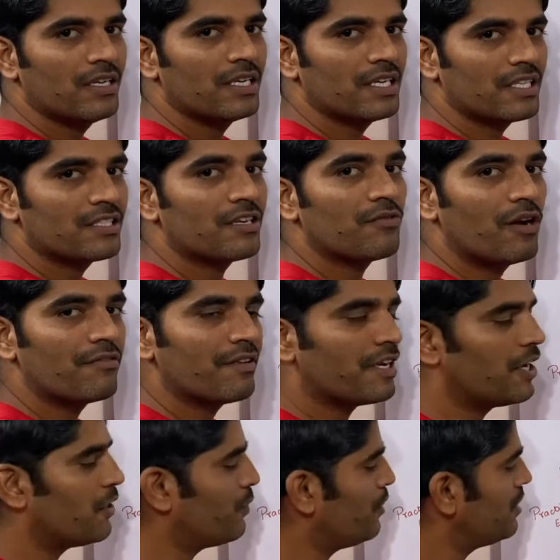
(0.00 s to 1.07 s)
Instead, what we
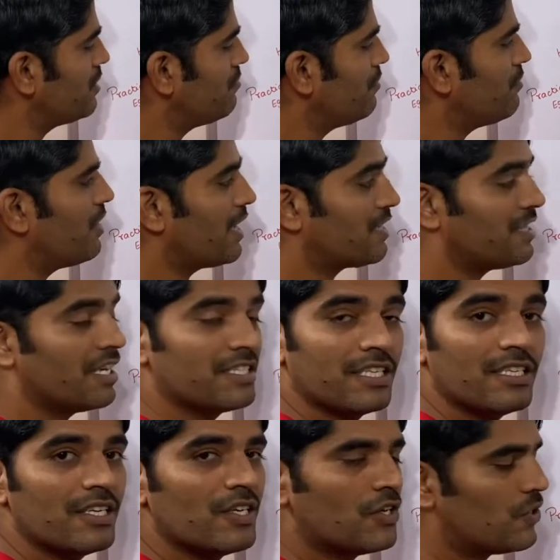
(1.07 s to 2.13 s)
can do is we will exchange
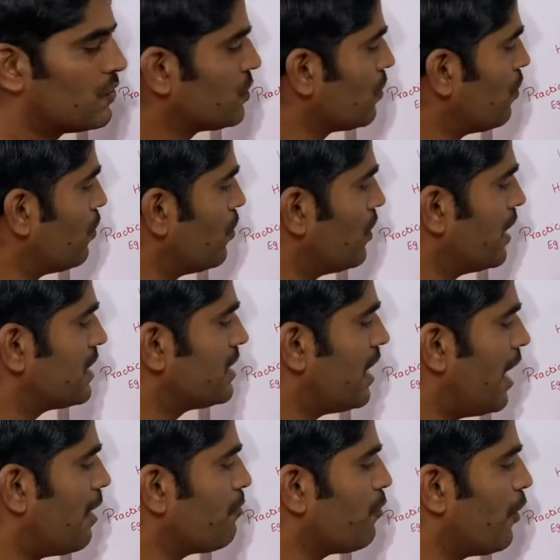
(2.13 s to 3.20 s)
it. So let's say I
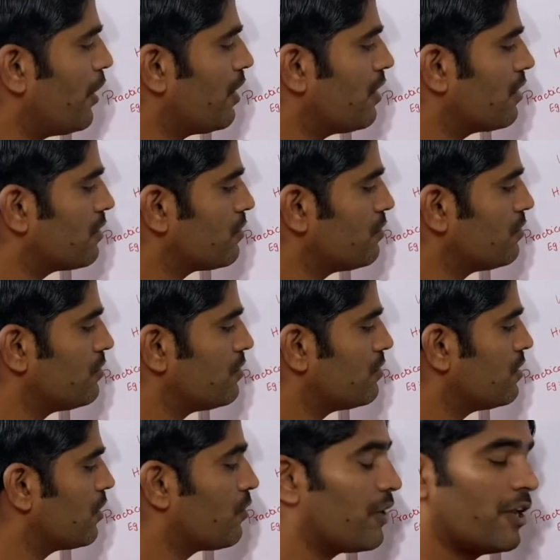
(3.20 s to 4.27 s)
am going to a courier